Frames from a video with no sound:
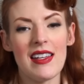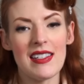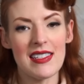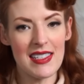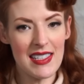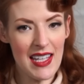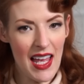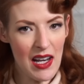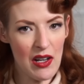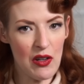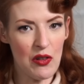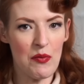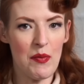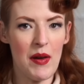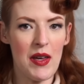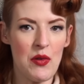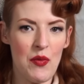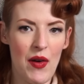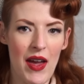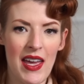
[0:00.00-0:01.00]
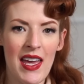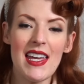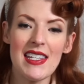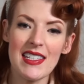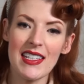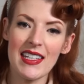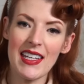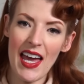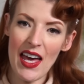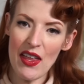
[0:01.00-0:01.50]
A salon, by the way, is
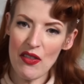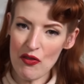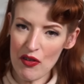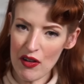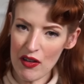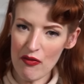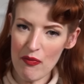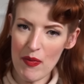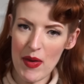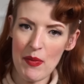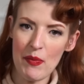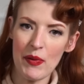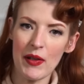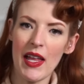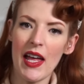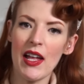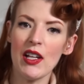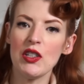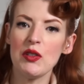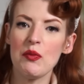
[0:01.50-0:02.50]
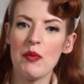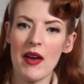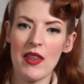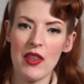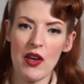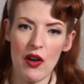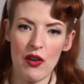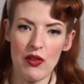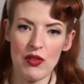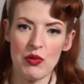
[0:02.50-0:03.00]
a gathering of people held by
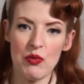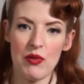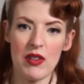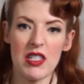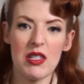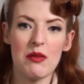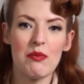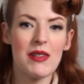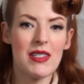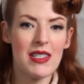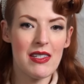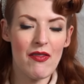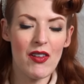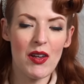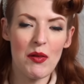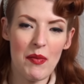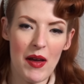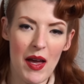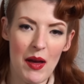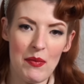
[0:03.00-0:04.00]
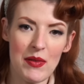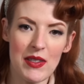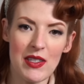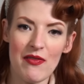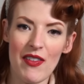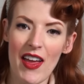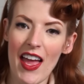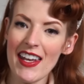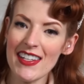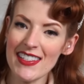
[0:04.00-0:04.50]
the host with the specific purpose
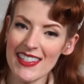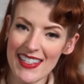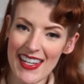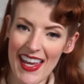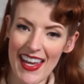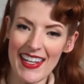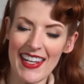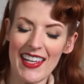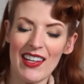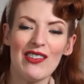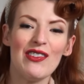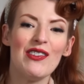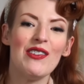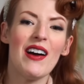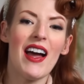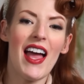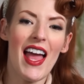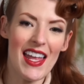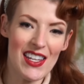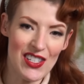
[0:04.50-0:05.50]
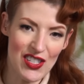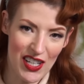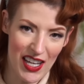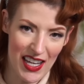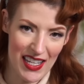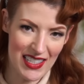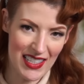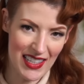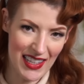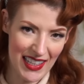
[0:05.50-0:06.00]
of entertaining or
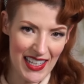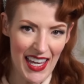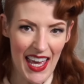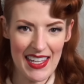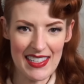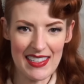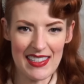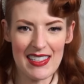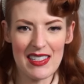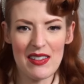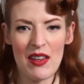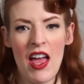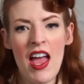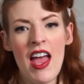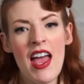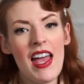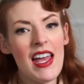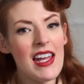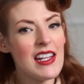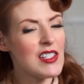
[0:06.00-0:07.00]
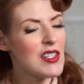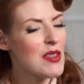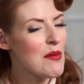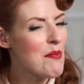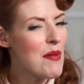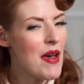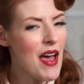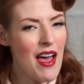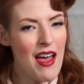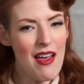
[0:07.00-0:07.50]
educating the guests. It's the
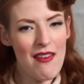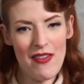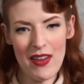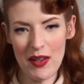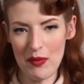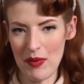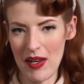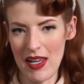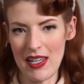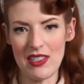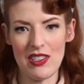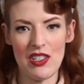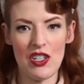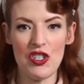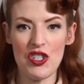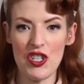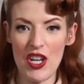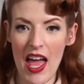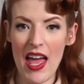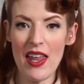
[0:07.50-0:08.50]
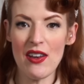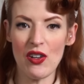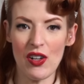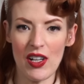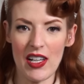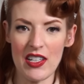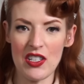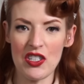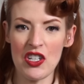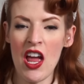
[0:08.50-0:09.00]
perfect place to share
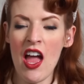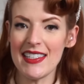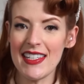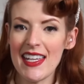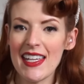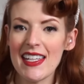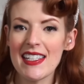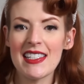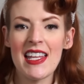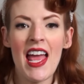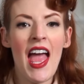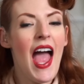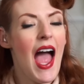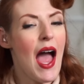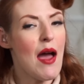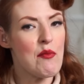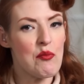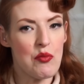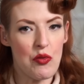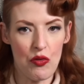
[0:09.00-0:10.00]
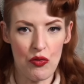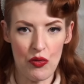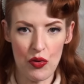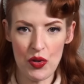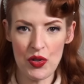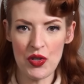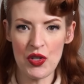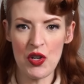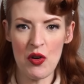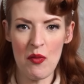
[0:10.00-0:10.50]
knowledge, ideas, and
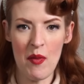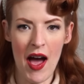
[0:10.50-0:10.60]
broaden your